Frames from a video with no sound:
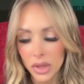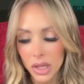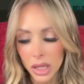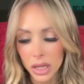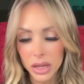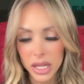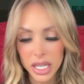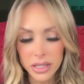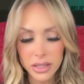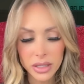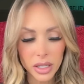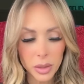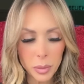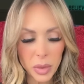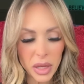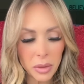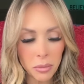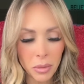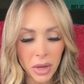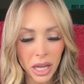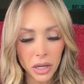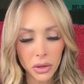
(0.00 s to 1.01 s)
this could be
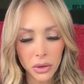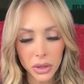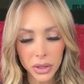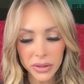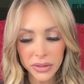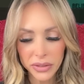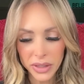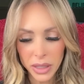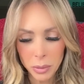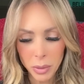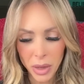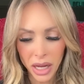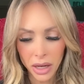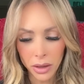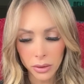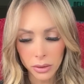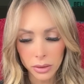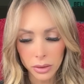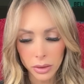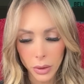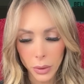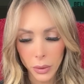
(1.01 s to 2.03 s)
male or female,
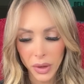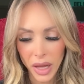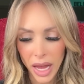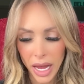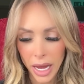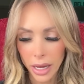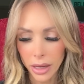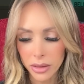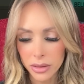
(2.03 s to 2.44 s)
okay?